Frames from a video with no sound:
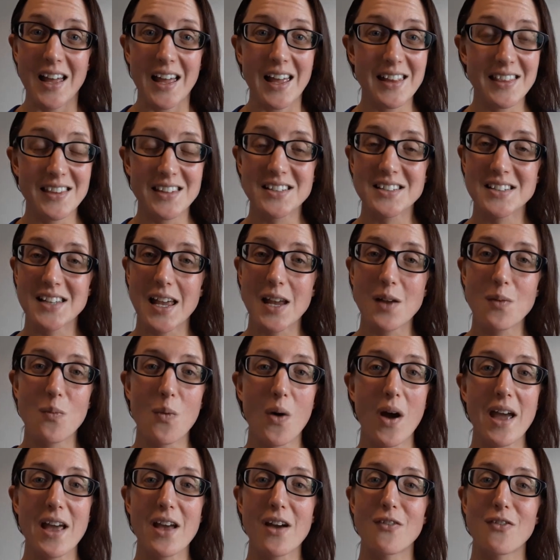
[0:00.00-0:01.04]
In the same
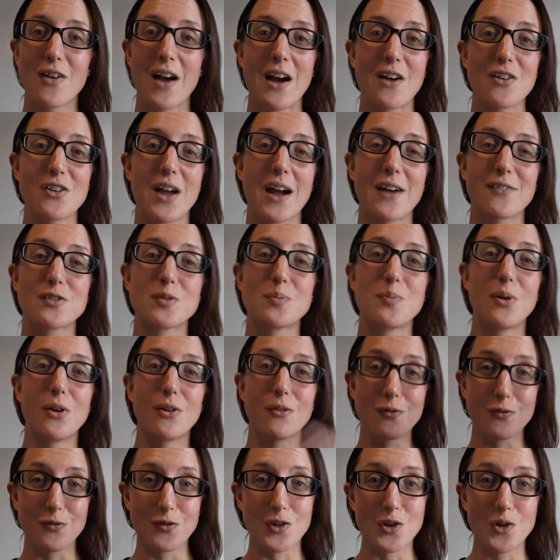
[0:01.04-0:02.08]
way of how you have to
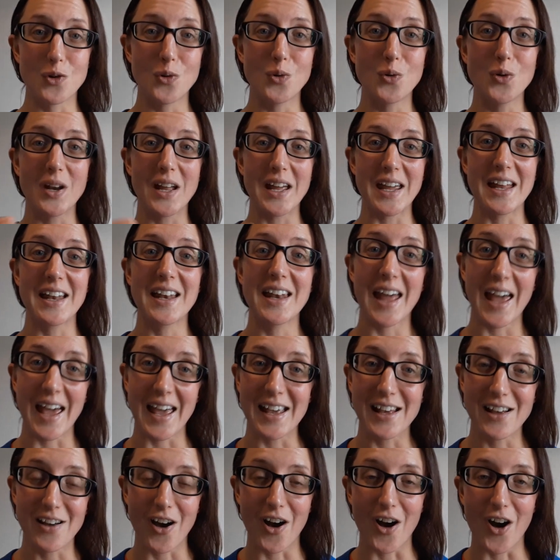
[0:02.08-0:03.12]
put fuel in
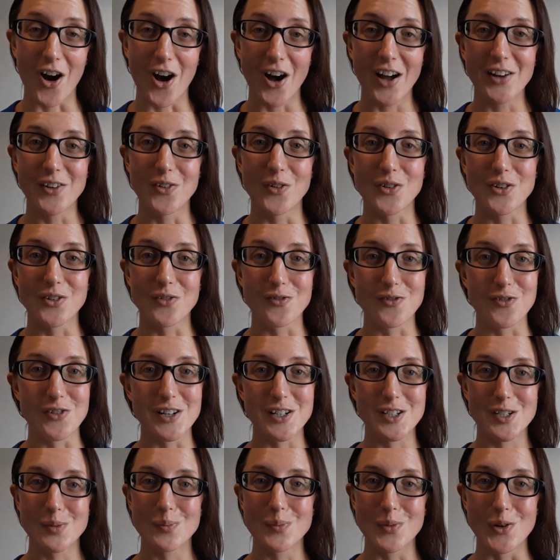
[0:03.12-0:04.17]
a car in order for
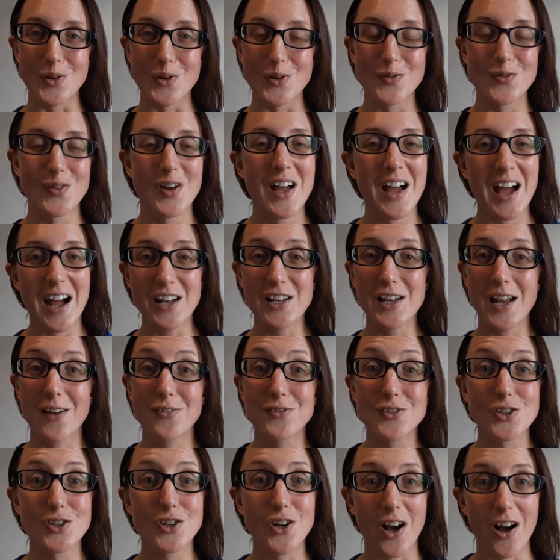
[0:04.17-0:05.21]
it to move, and you
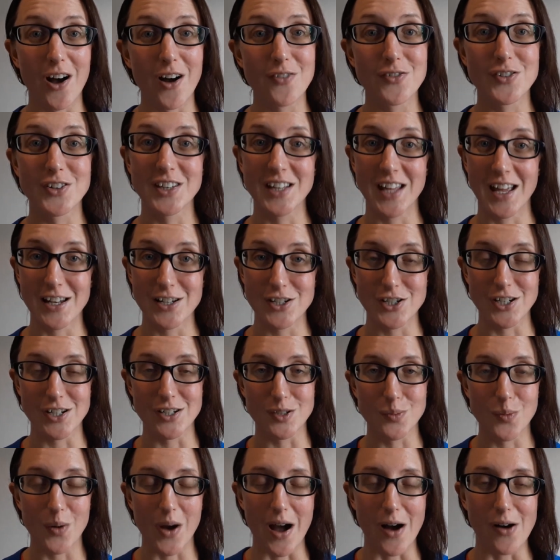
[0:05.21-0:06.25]
have to look after the engine
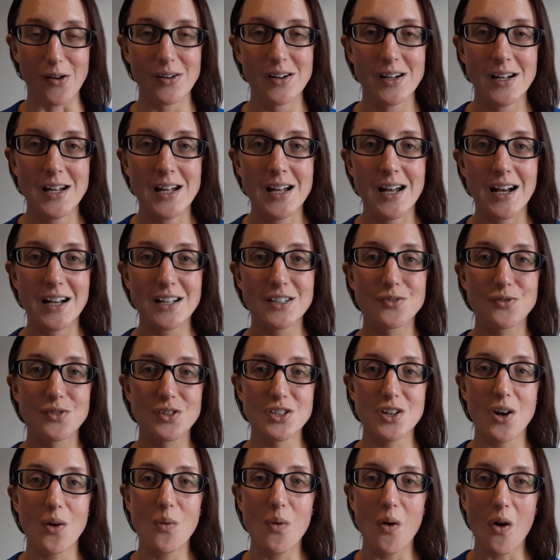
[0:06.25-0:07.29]
as well, as a
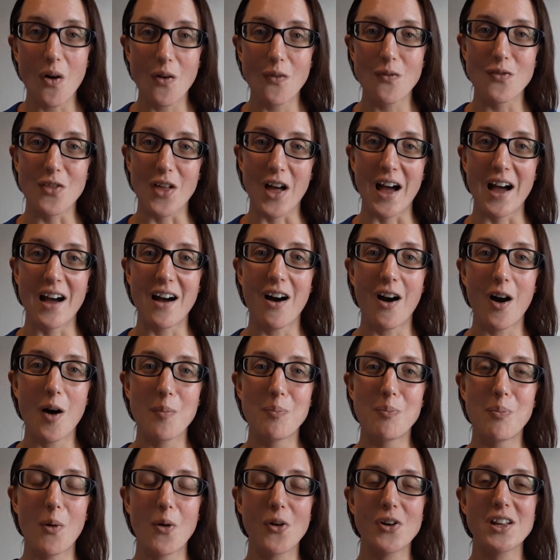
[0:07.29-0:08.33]
result of that,
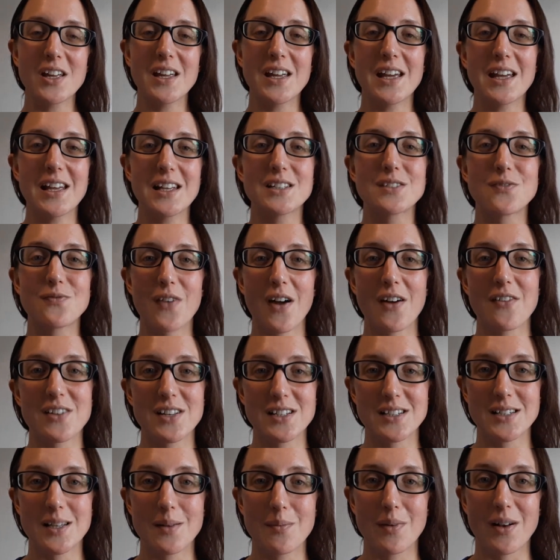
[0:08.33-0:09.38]
our body is
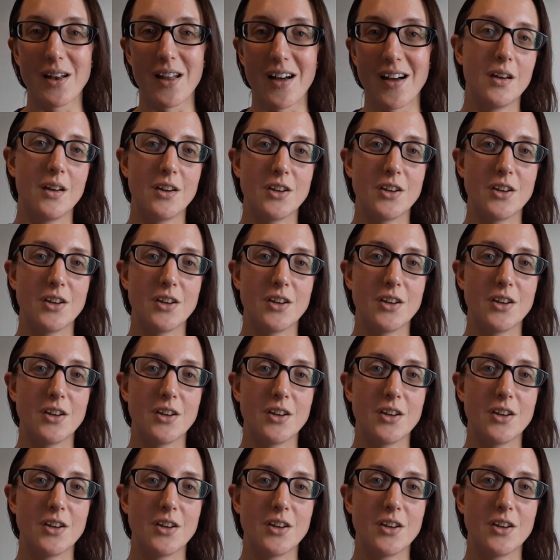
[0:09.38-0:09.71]
very similar.